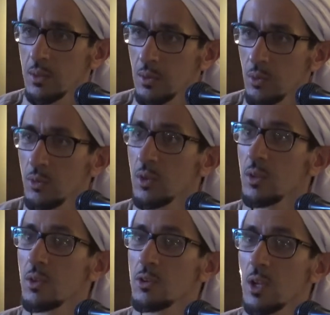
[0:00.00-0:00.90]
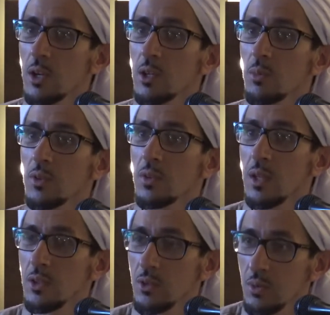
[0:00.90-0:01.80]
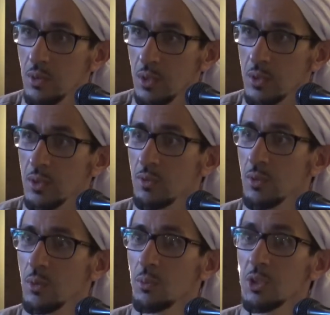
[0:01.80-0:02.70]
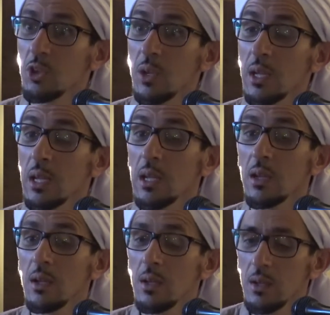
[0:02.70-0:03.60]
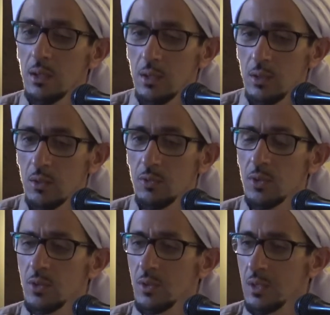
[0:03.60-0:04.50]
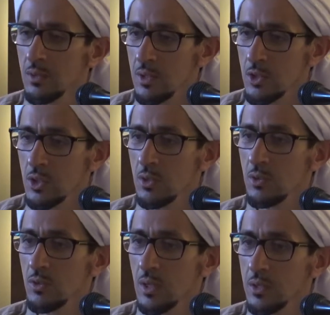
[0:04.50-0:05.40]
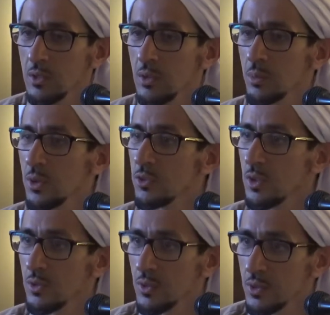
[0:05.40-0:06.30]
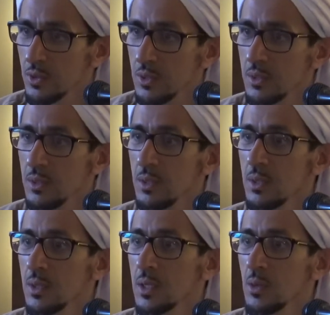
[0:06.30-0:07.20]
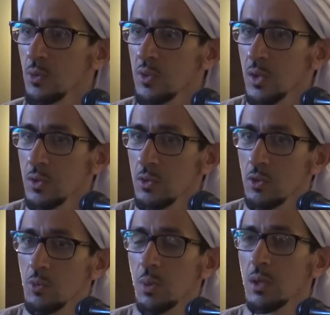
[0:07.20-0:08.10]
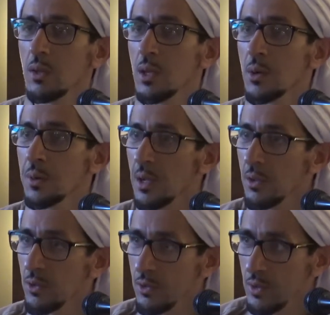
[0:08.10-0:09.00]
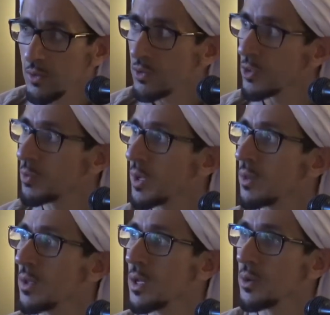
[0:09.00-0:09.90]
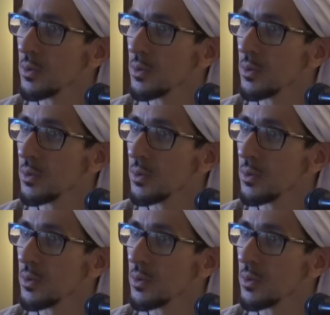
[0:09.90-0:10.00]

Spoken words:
Losing the charitable status with God if you betray the first intention you started the project for. You start disrespecting our elders and disrespecting